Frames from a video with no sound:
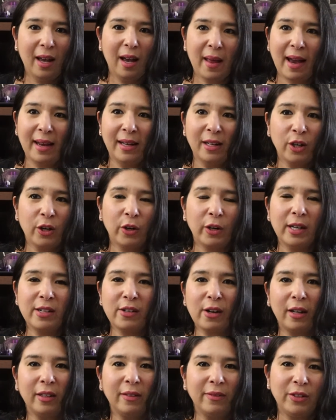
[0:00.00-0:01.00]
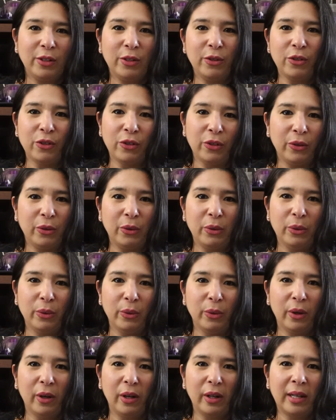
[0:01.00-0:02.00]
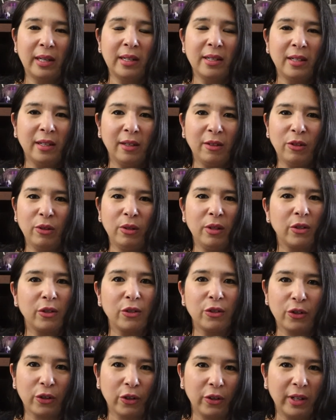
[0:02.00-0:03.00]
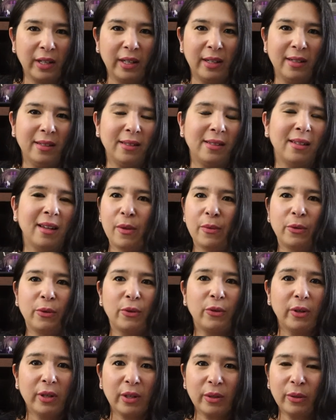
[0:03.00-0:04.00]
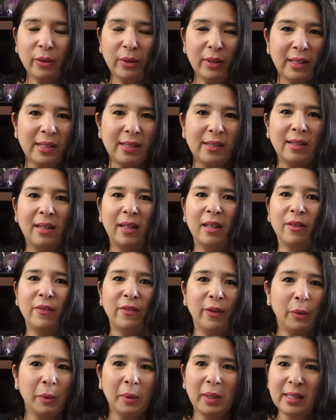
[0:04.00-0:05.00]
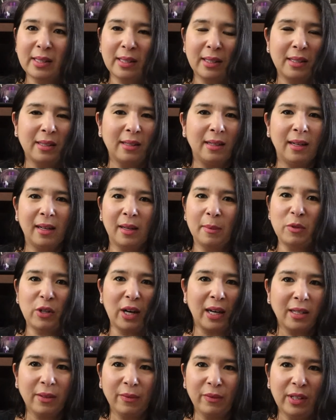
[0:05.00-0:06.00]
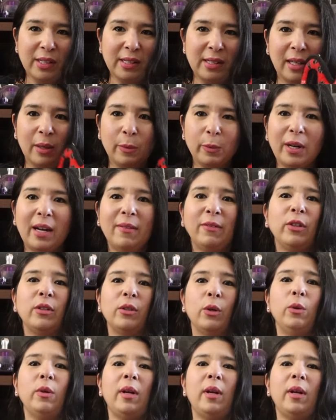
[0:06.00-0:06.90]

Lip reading: I encourage all of you to continue your journeys through critical listening, focused listening, objective listening, whatever